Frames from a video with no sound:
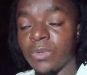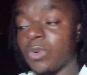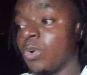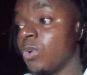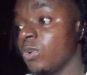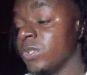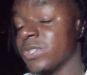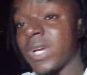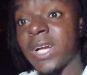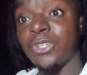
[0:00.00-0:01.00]
God
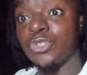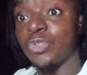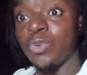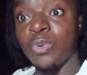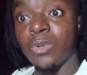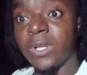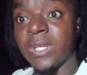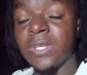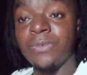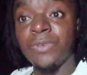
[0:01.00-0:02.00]
is
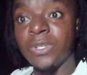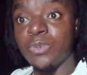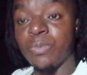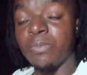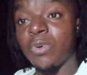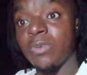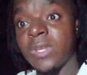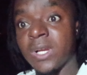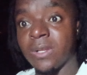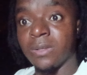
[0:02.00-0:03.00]
absolutely giving you more
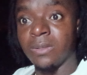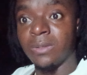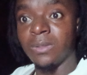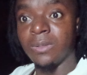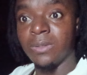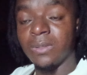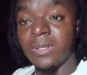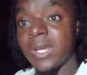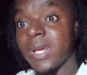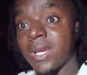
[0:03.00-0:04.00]
than
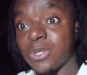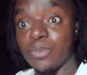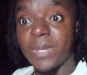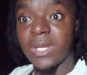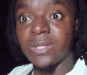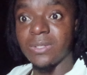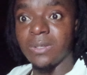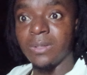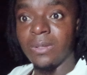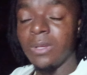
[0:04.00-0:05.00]
they expect.
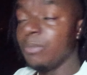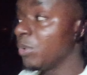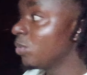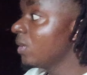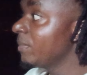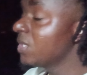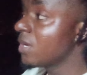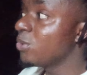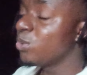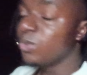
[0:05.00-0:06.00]
Because let me
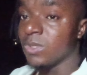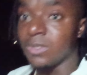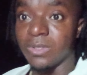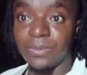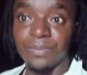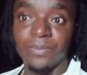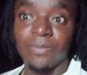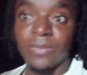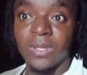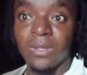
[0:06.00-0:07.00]
tell you, choosings,
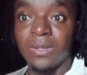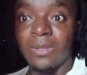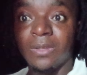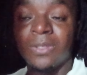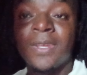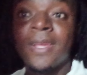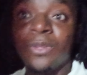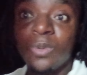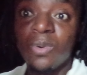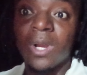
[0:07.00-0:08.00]
they
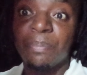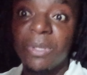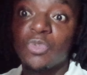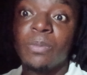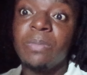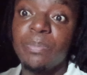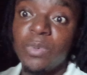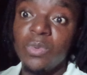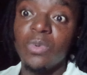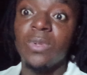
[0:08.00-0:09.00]
know, some
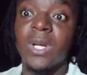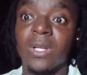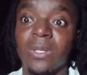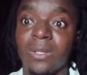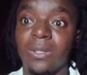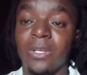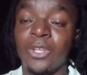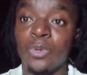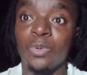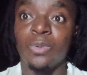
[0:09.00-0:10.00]
people know that,
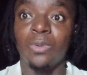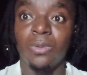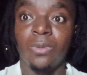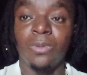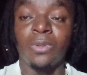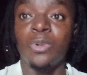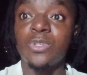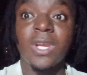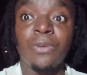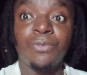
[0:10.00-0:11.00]
you know,
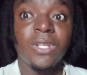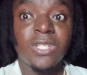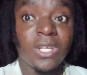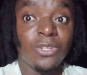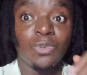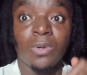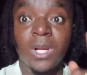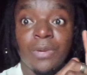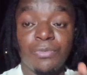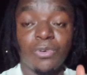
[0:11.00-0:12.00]
not everything you
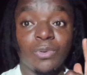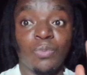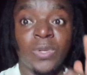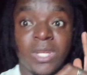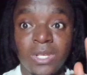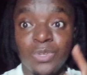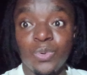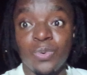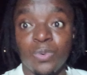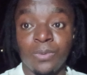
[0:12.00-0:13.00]
have within
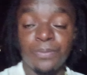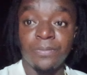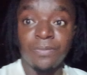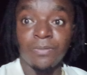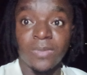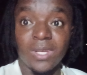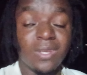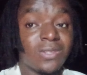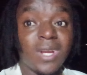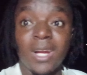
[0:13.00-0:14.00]
you
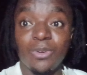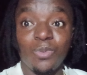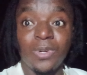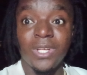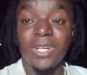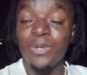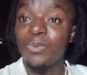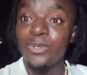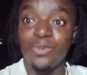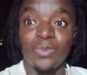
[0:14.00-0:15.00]
is accurately
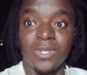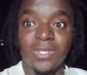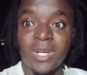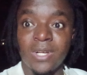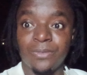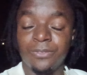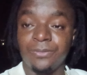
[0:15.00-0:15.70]
what you deserve.